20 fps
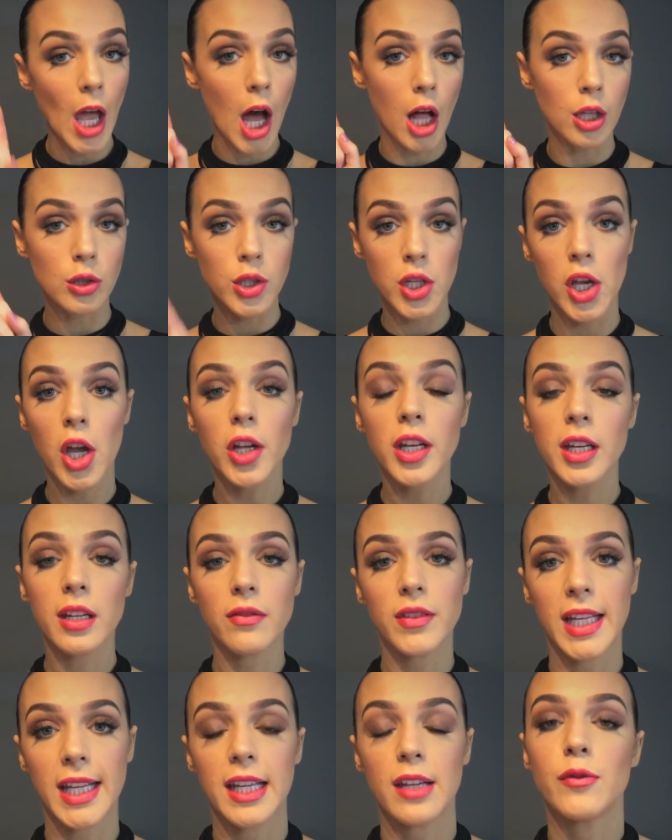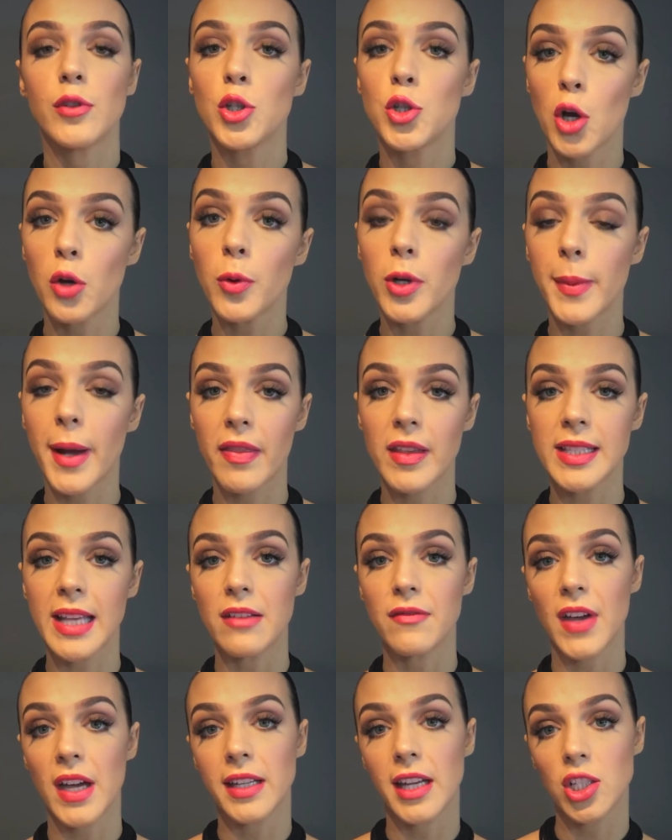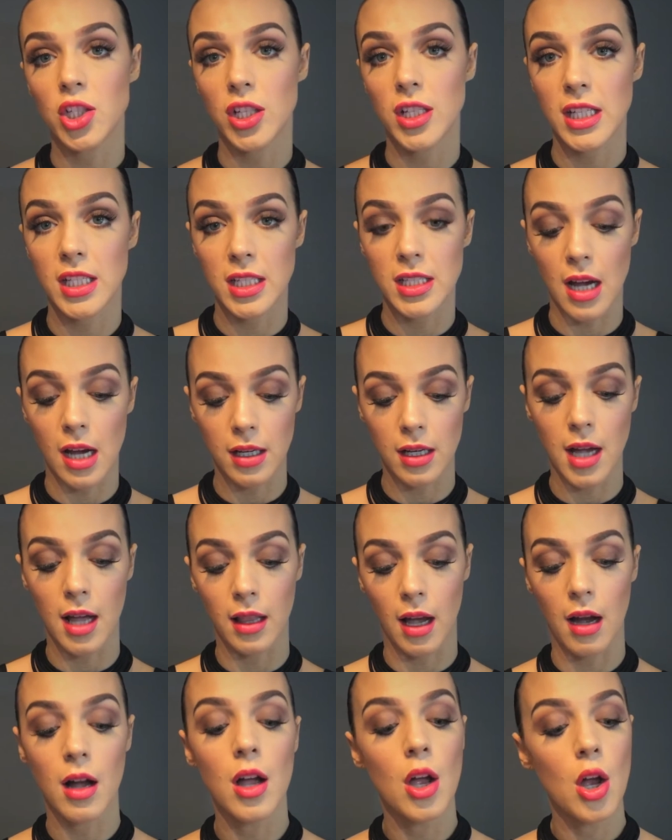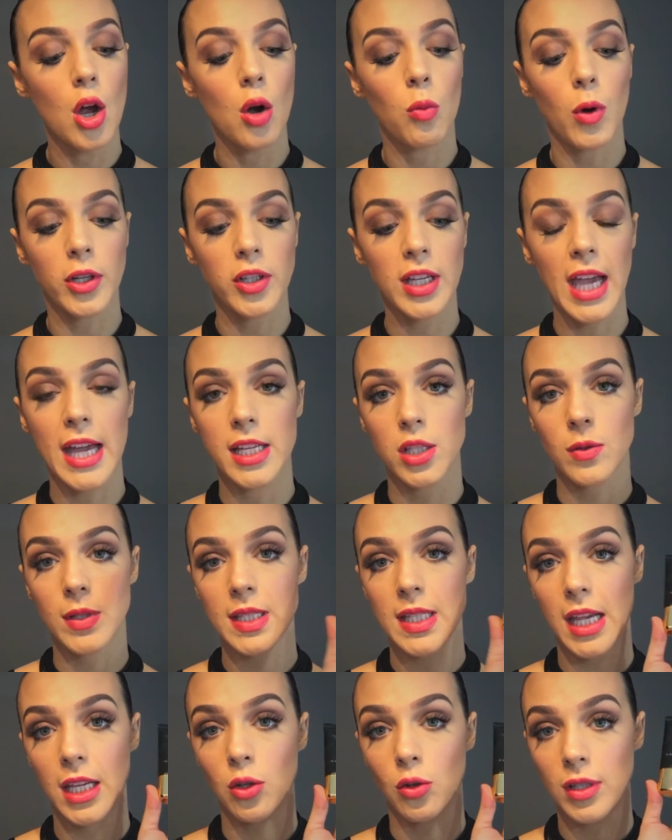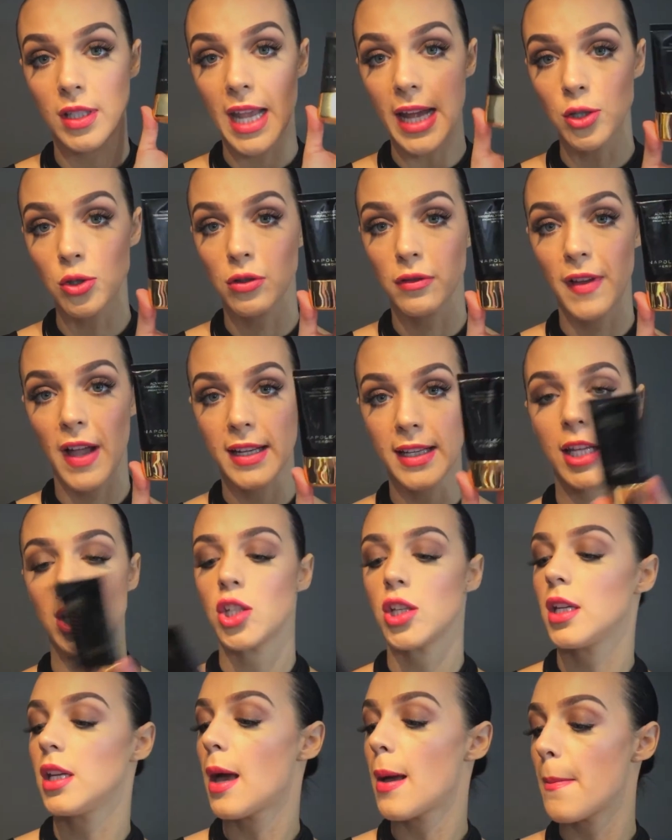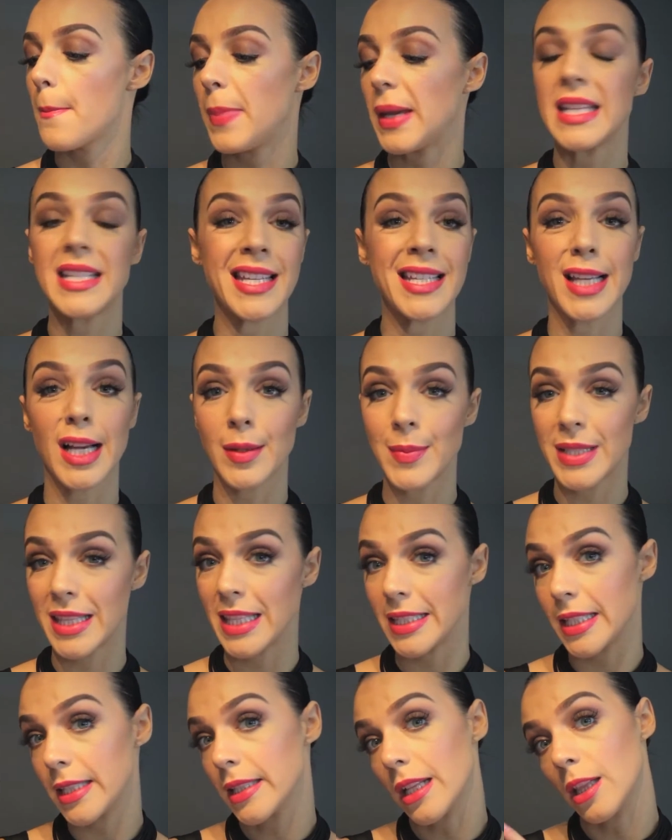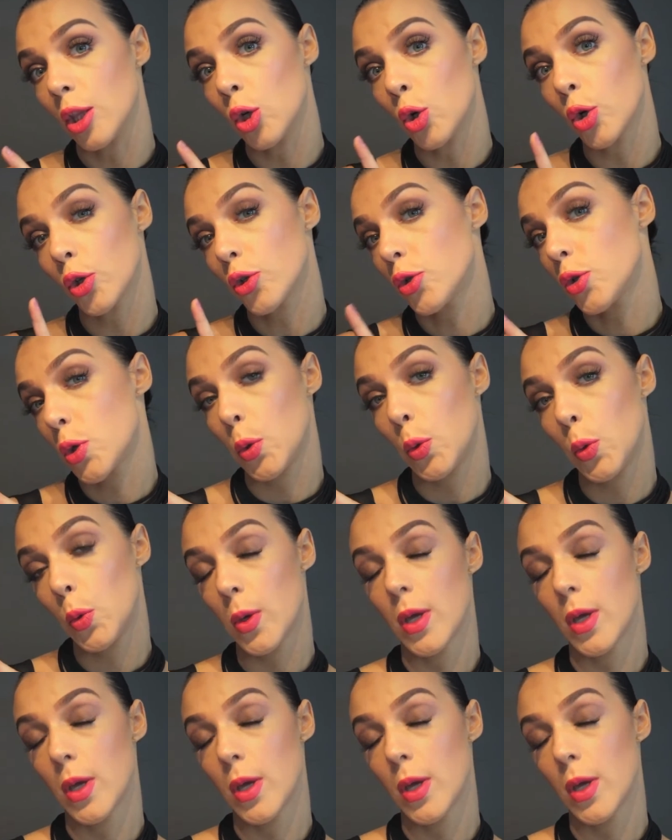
Alternatively, if you don't want to buy the same foundation in a darker colour, what you can do is take your natural foundation, BT Dubs, this is a look 2,